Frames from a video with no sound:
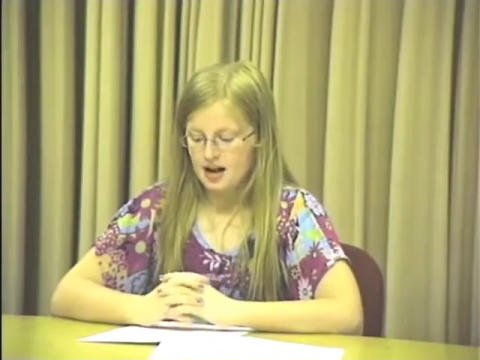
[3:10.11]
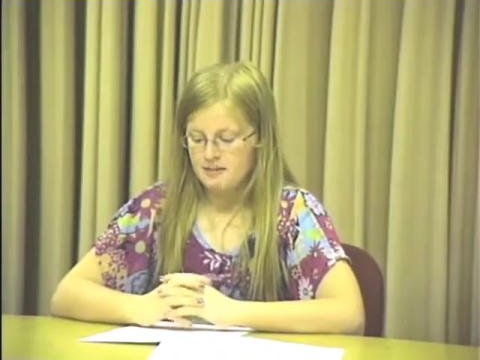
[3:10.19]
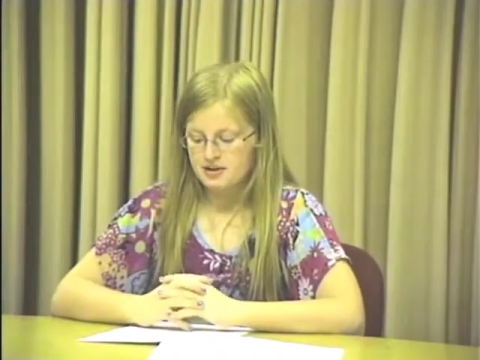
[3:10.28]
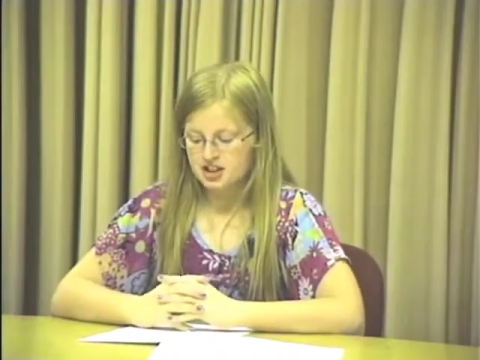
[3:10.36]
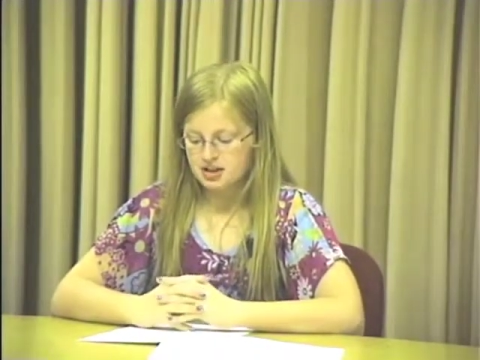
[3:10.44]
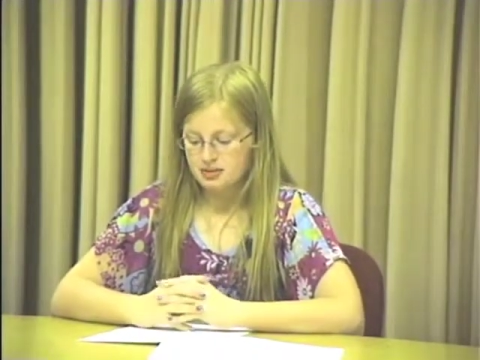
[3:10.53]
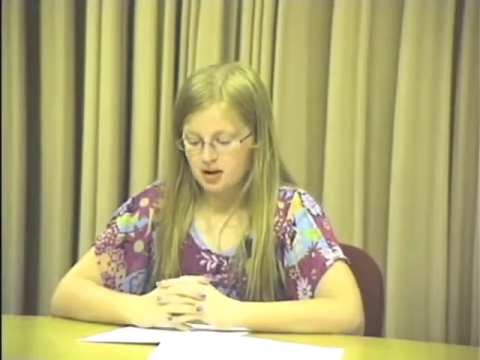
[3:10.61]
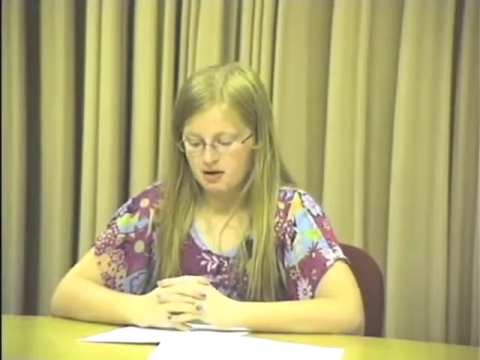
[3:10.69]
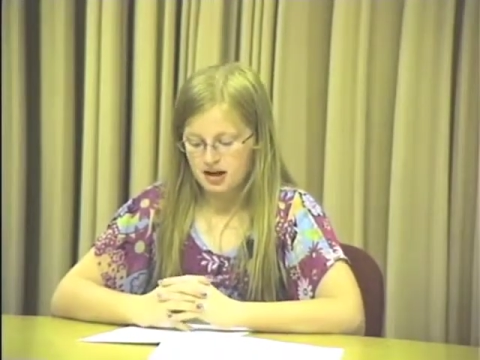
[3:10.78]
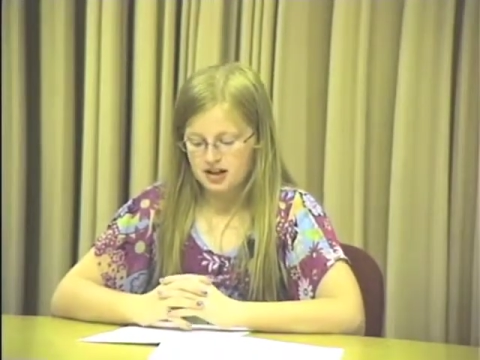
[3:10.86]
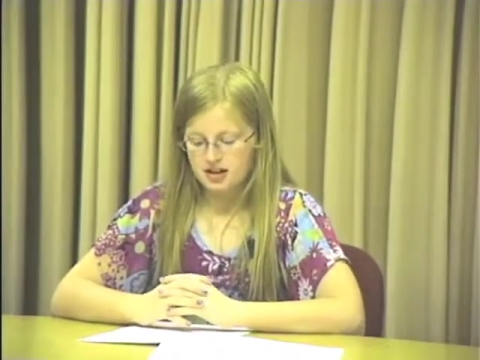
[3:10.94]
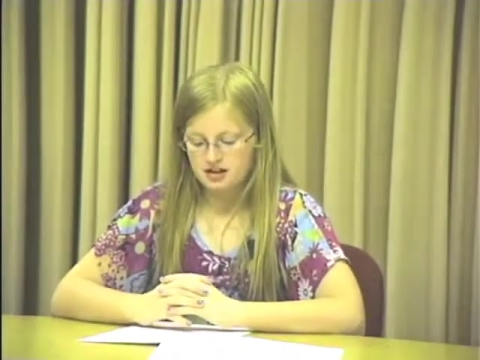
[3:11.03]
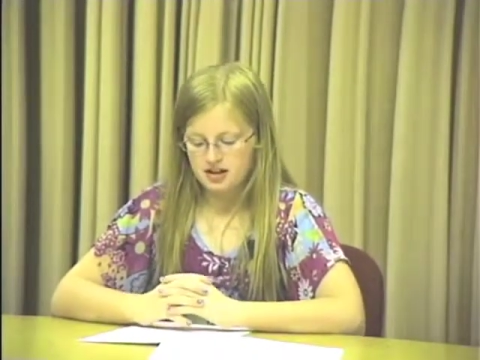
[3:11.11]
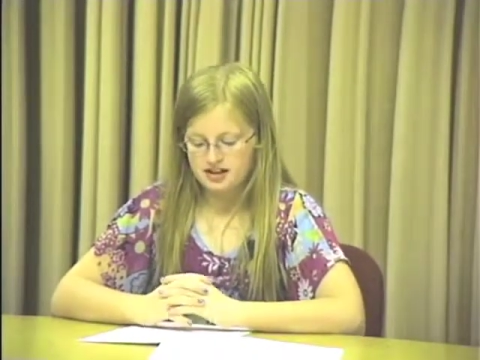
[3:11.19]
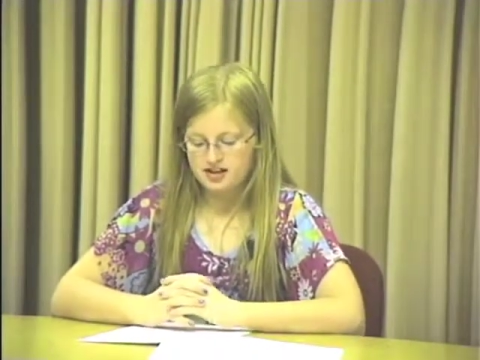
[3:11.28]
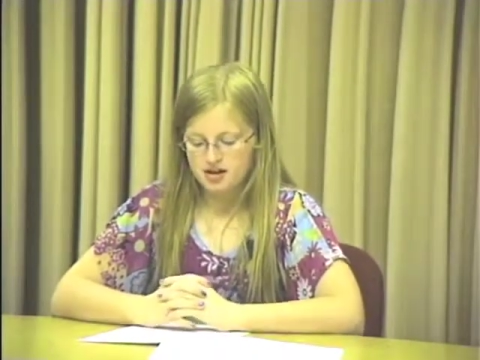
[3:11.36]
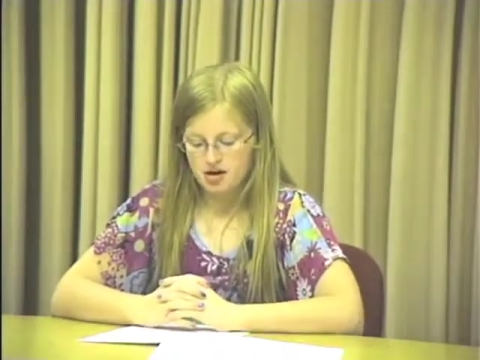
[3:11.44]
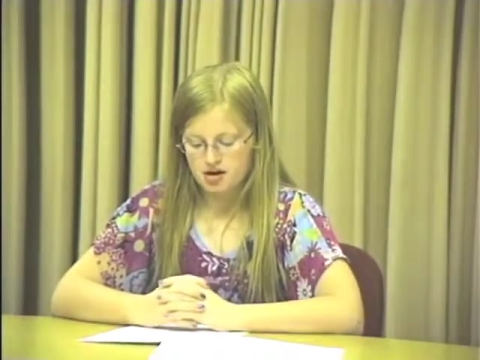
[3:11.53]
Mr. Bowen, who has
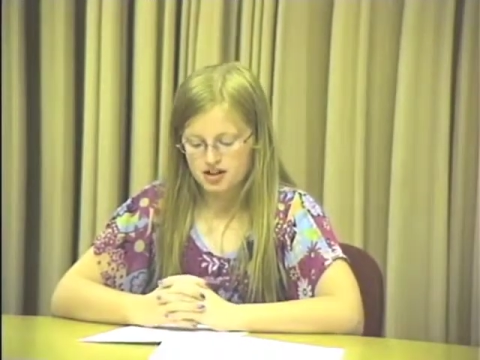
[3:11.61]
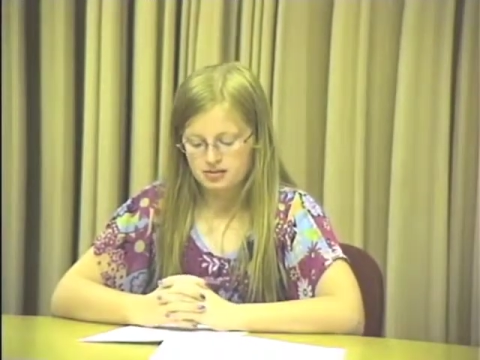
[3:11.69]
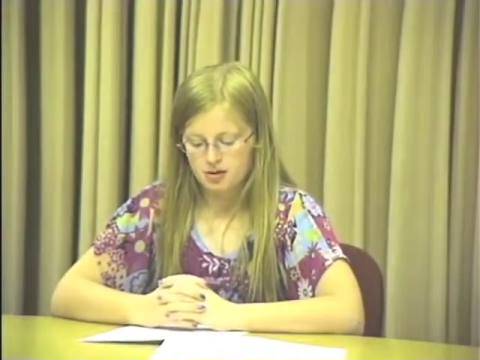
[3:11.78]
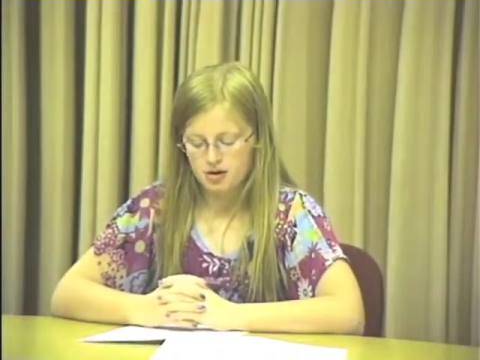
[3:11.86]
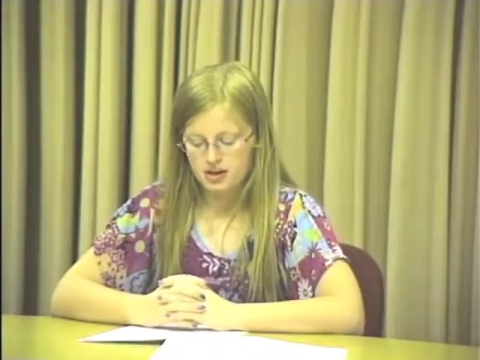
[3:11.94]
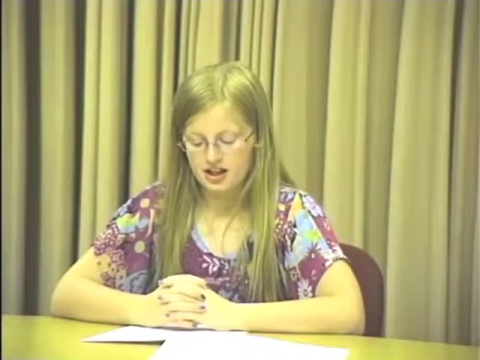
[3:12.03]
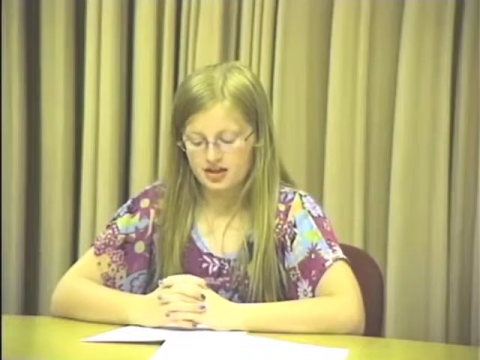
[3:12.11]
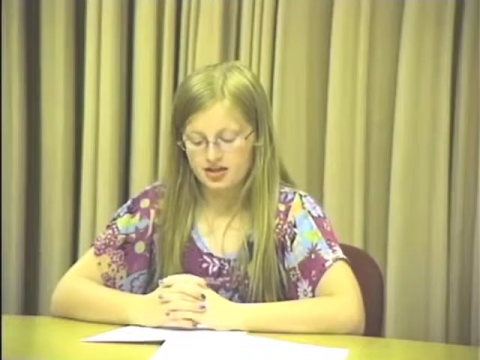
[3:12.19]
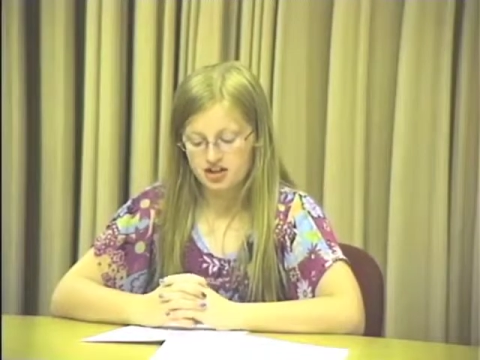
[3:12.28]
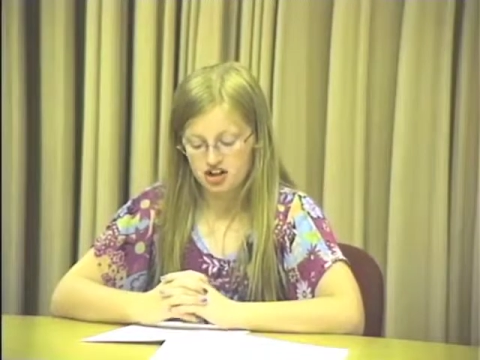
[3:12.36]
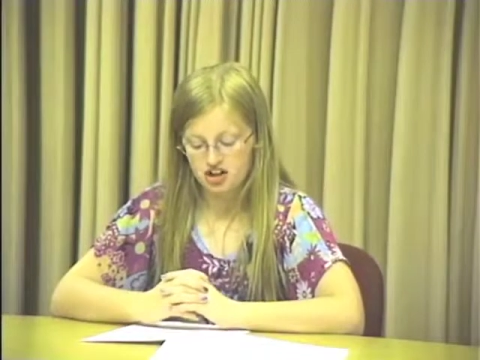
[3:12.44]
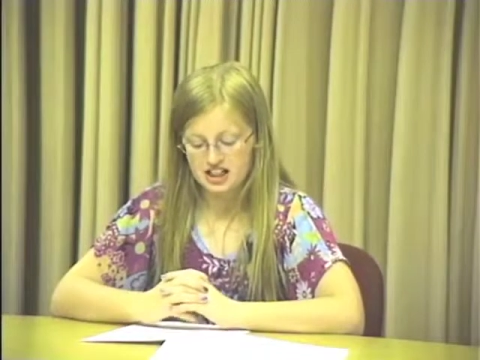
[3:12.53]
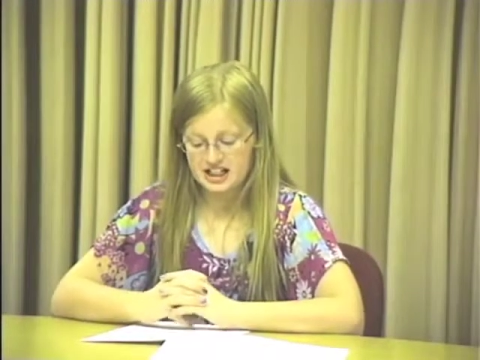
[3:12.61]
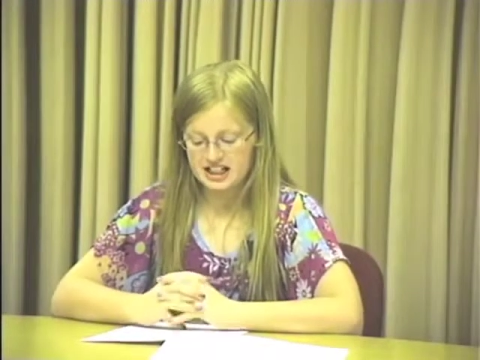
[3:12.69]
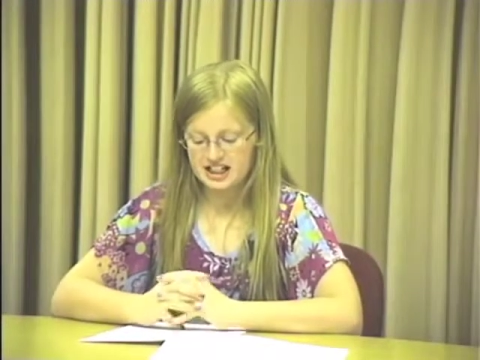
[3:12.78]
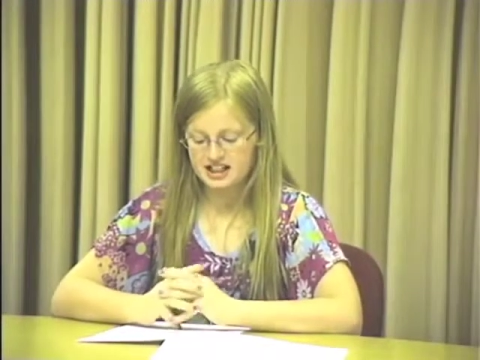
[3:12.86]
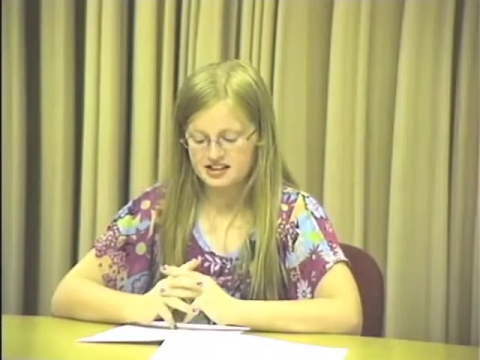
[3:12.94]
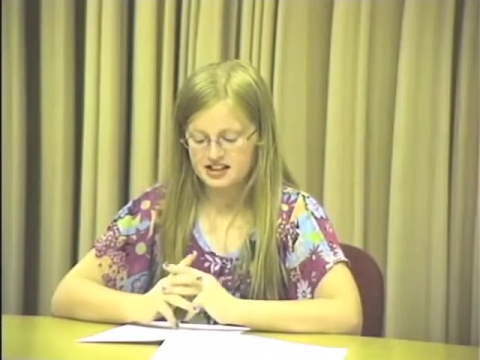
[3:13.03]
coached more than 30
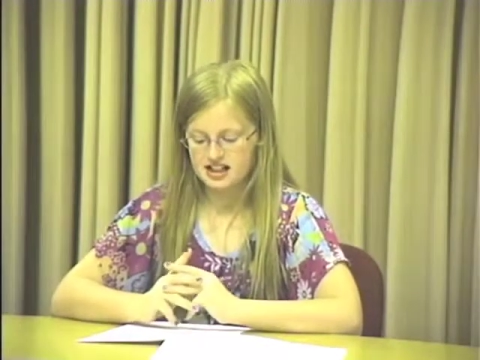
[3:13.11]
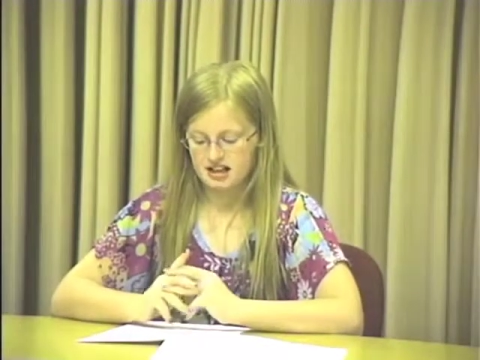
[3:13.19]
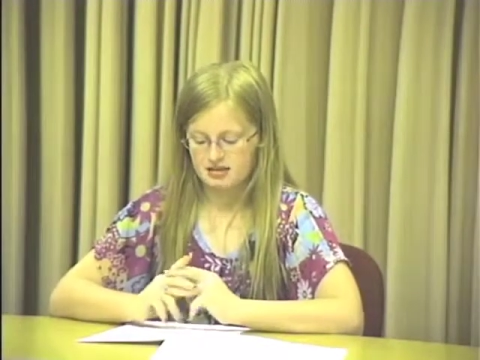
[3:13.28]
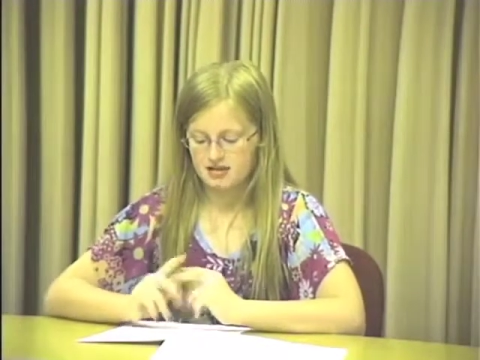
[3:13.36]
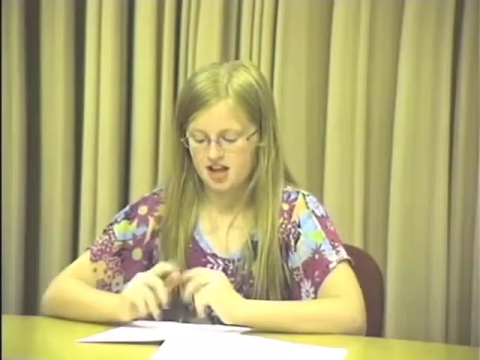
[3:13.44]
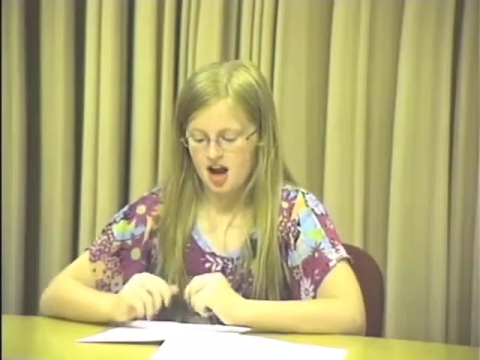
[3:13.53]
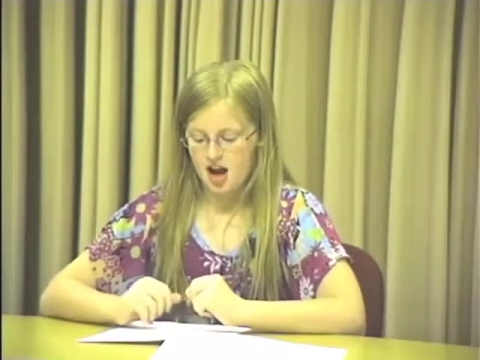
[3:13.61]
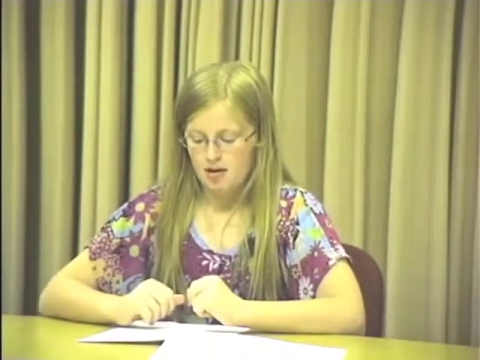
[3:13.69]
kids teams,